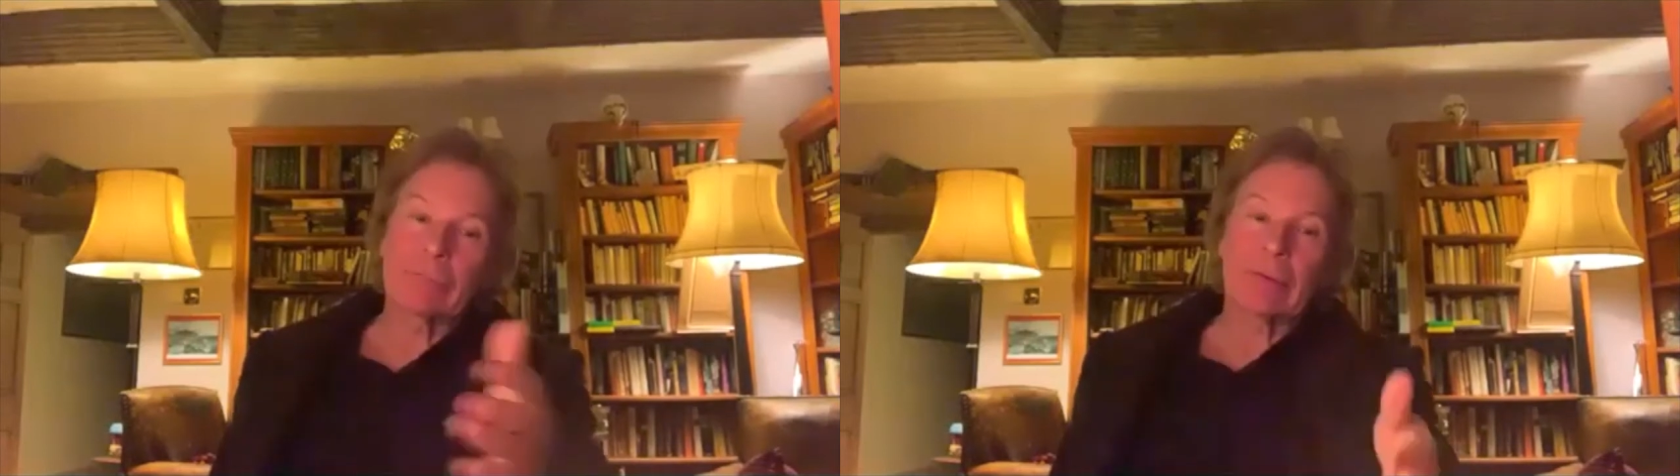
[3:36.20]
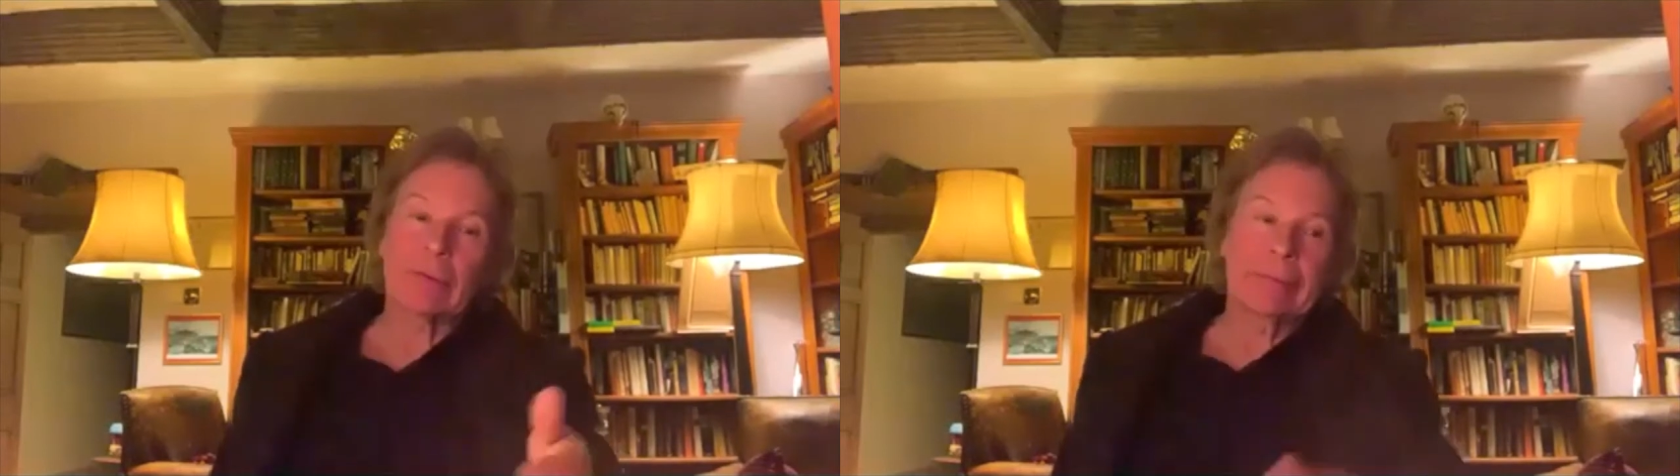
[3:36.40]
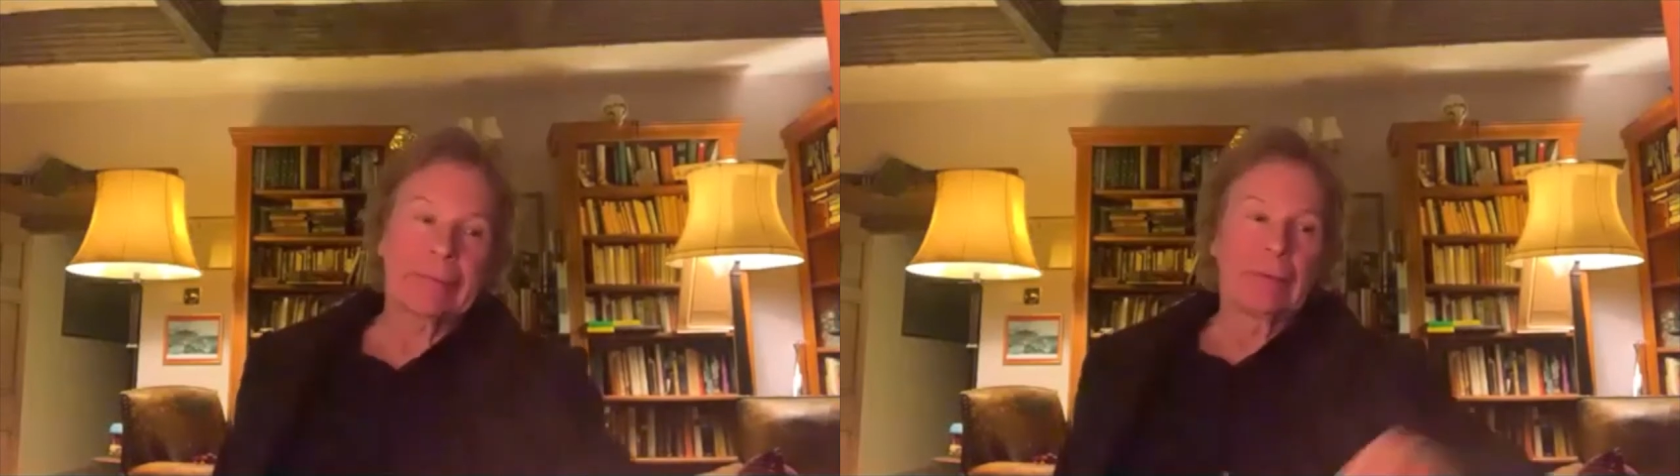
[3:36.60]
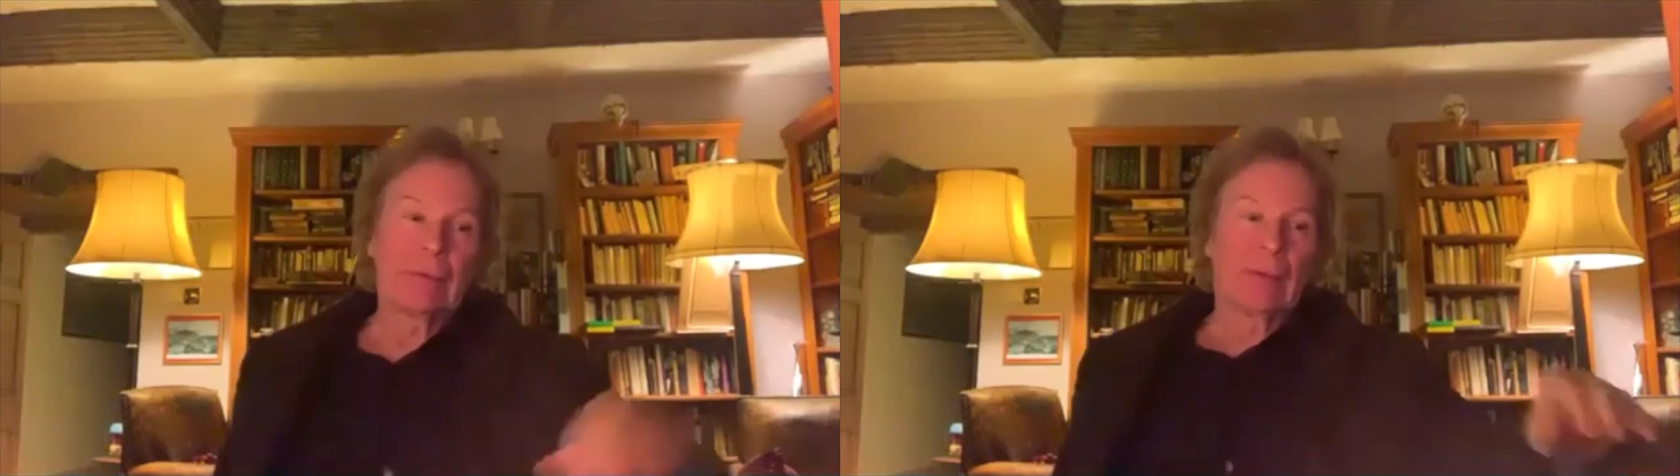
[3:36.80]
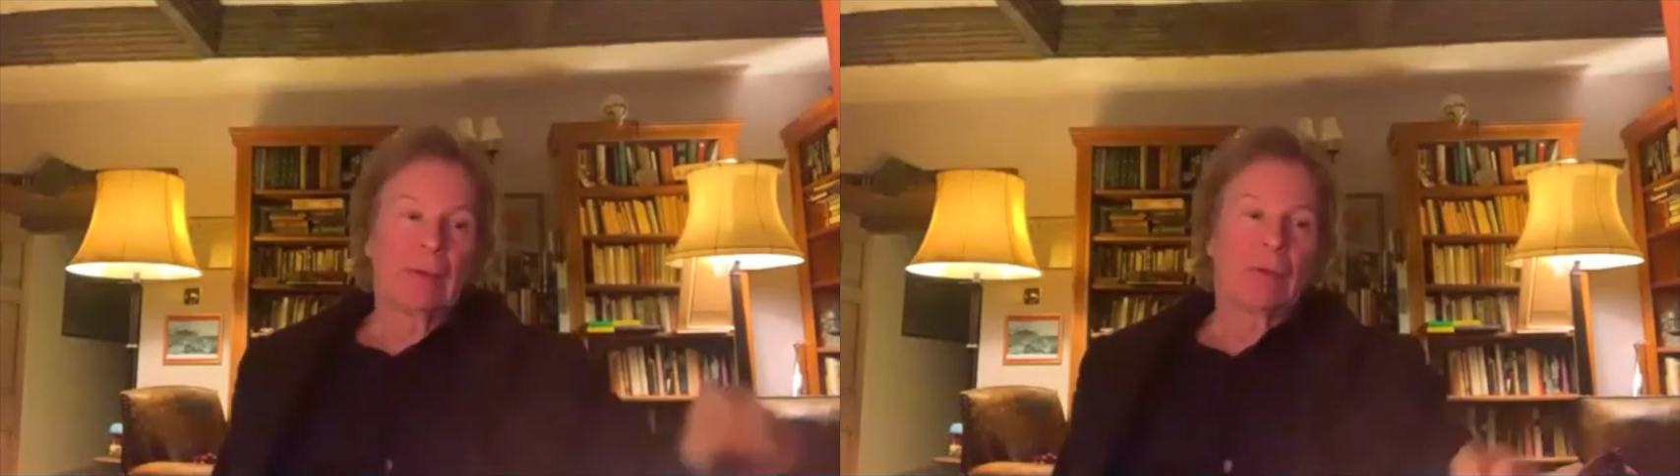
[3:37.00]
in a
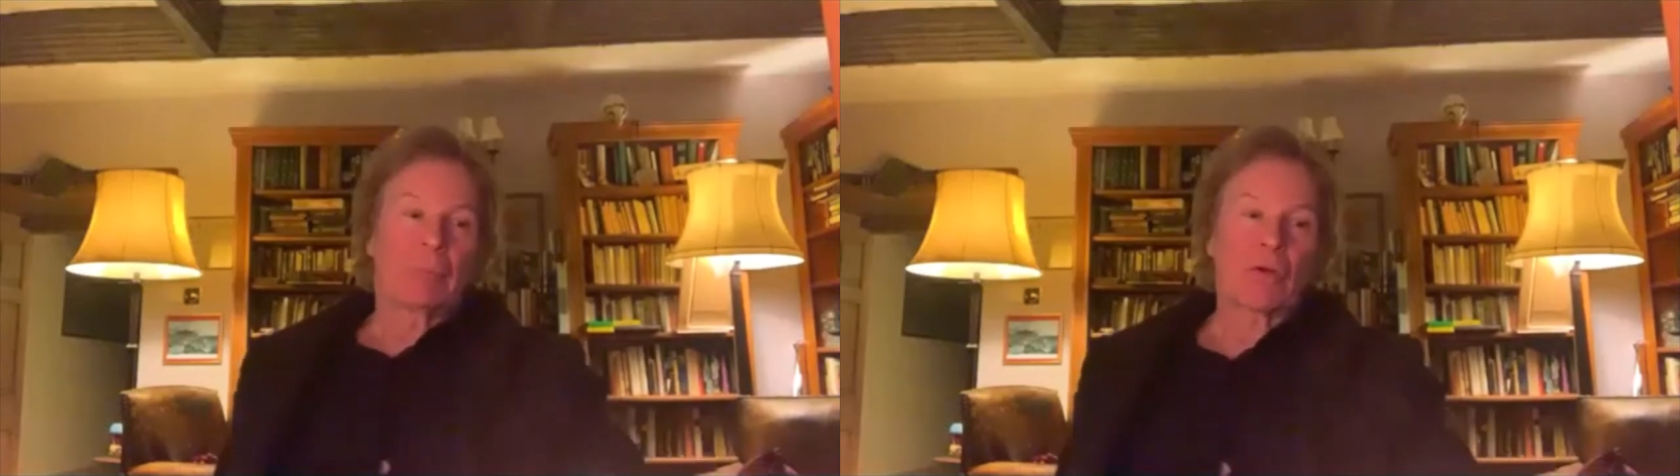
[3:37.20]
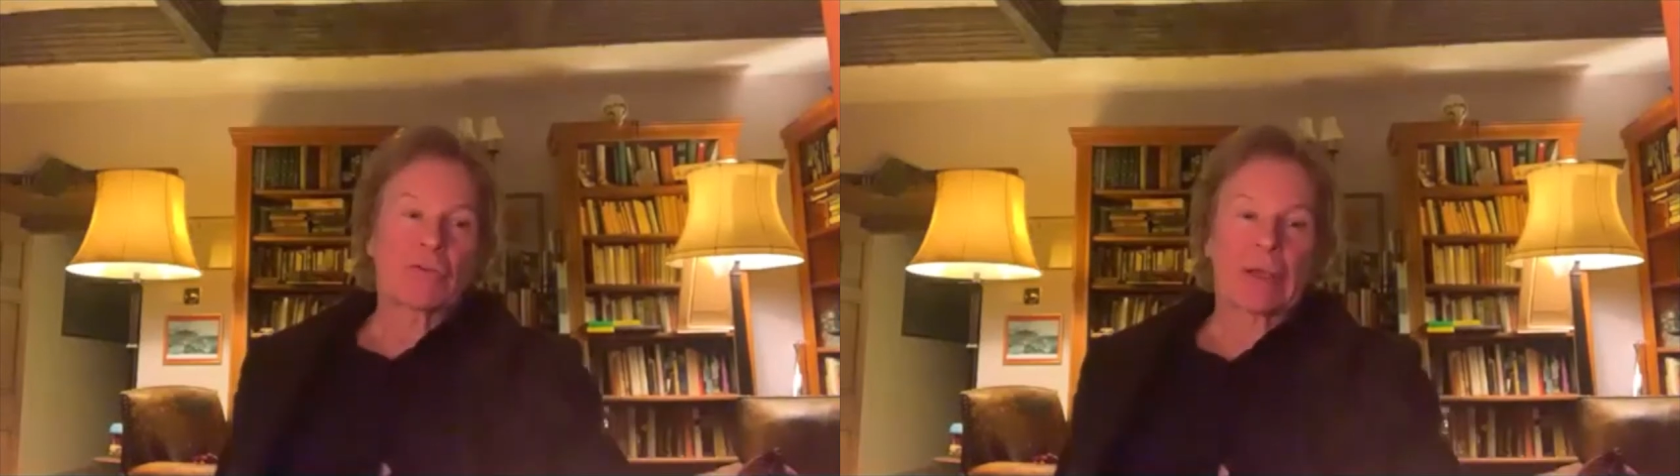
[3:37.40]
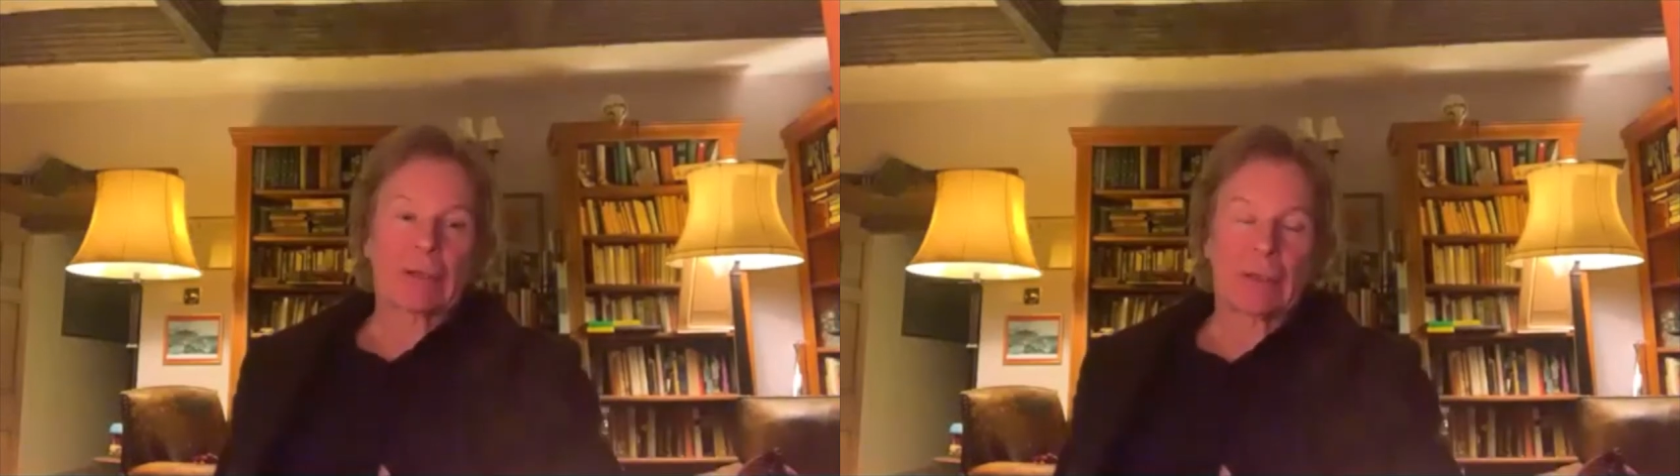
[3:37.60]
project.